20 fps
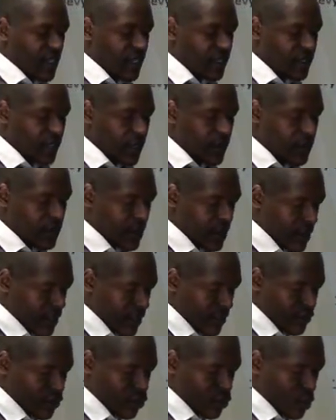that they
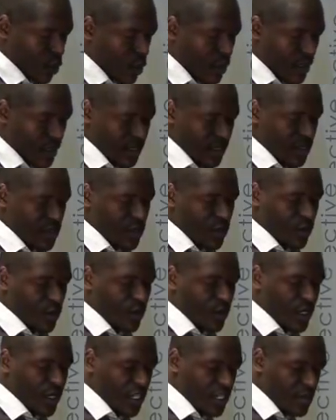showed us
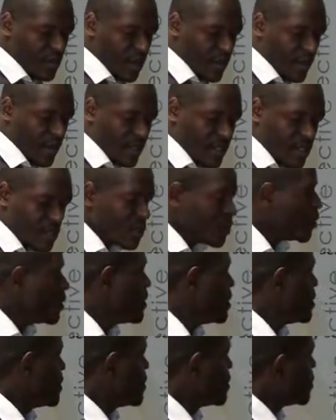through the experiments,
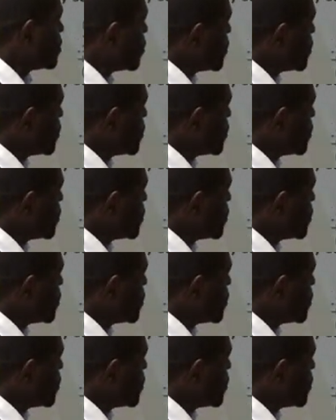we